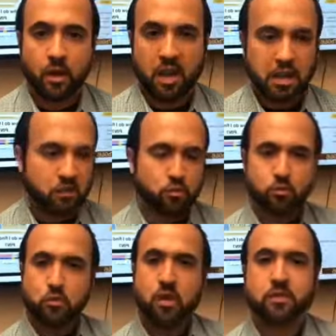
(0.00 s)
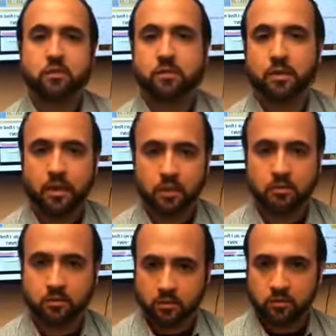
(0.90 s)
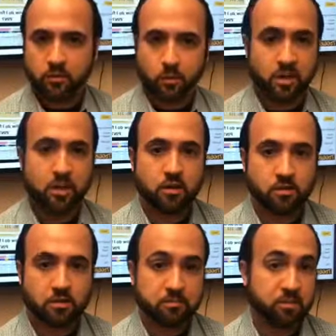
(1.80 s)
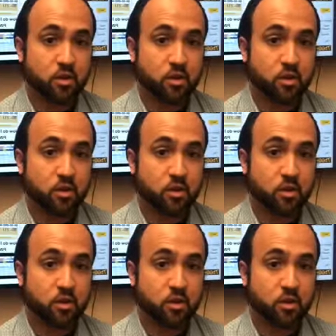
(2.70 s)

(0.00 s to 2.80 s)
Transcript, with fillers: and then you do nothing for the next three years,